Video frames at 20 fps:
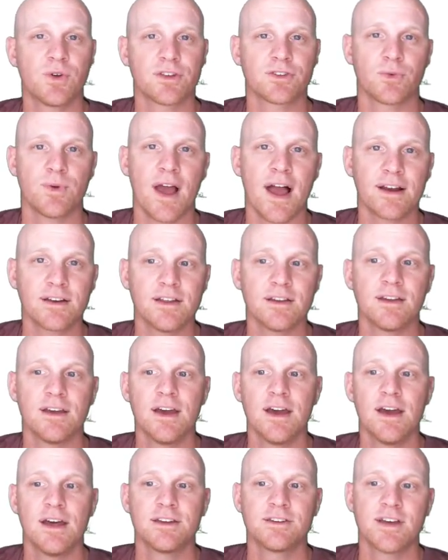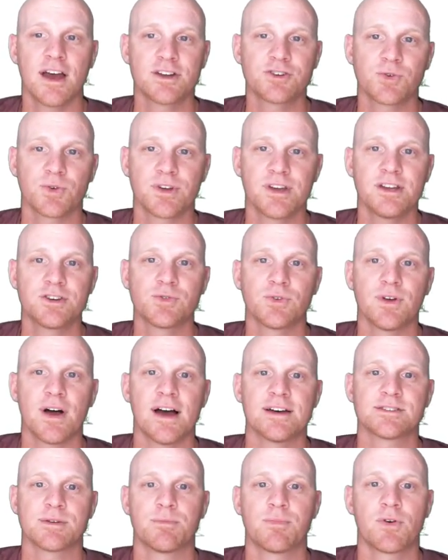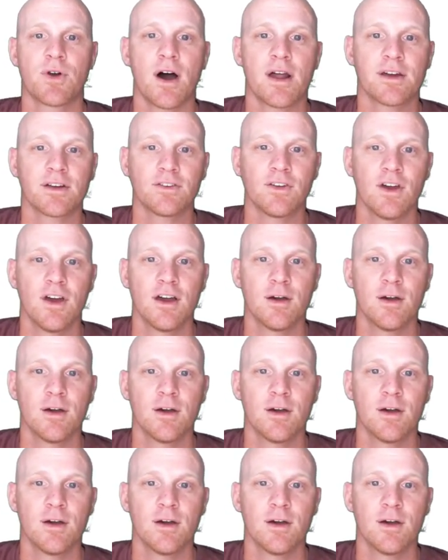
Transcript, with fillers: as a reactant, tetrahedral as a product.